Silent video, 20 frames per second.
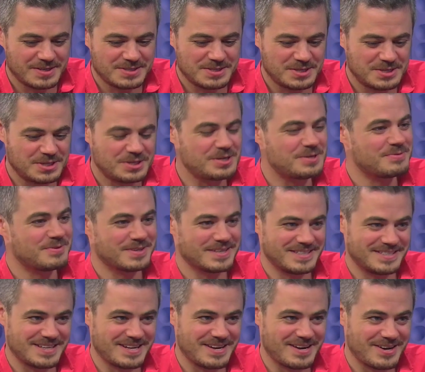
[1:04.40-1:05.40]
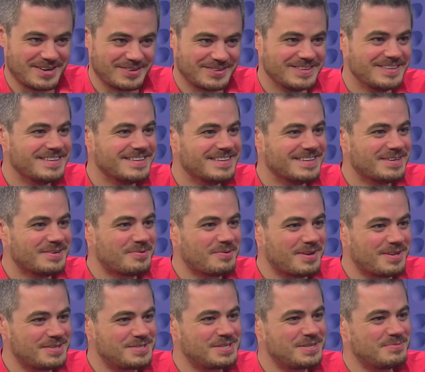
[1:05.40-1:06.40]
so she couldn't really say no,
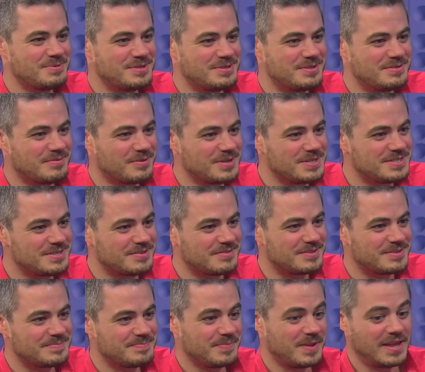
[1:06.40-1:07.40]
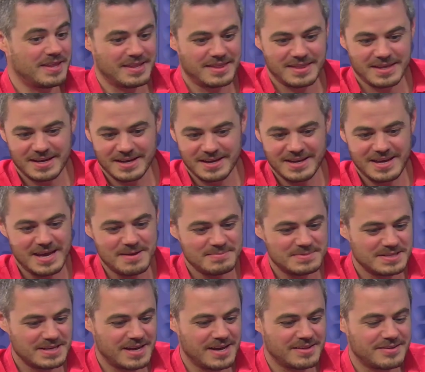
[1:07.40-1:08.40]
whether she would do the voiceover. And the thing came
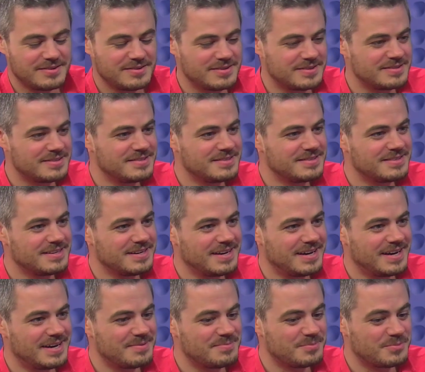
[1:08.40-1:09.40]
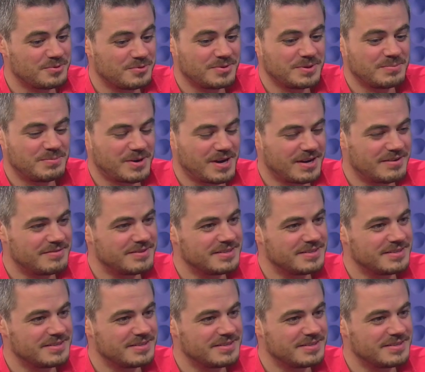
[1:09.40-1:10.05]
together, and um, we're really proud of